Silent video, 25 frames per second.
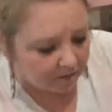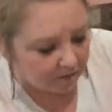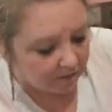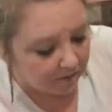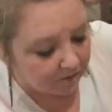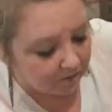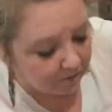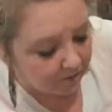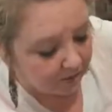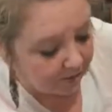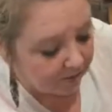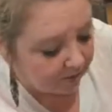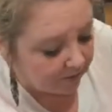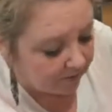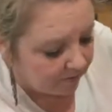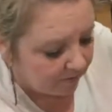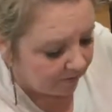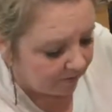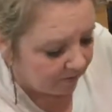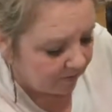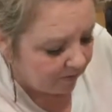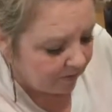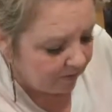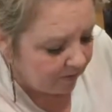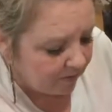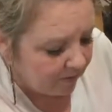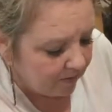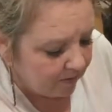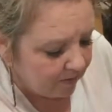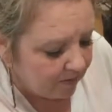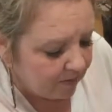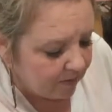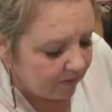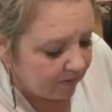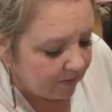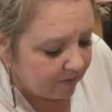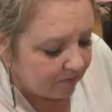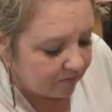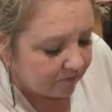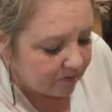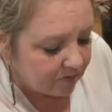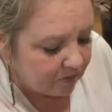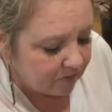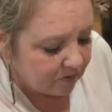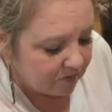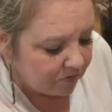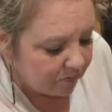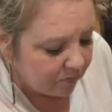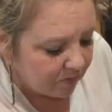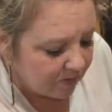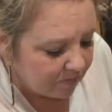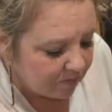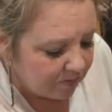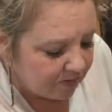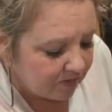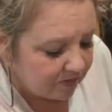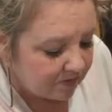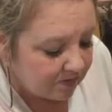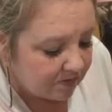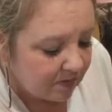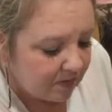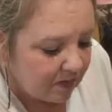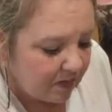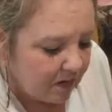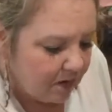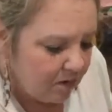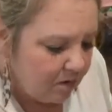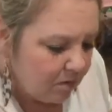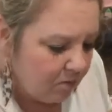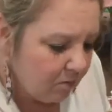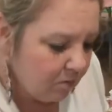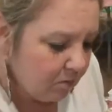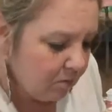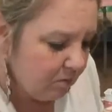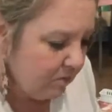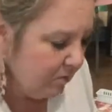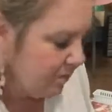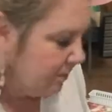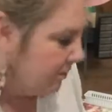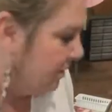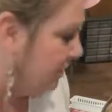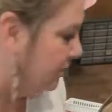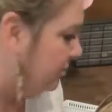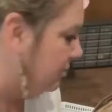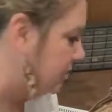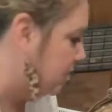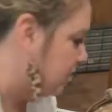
Okay, I've told you what I'm using. Oh, oh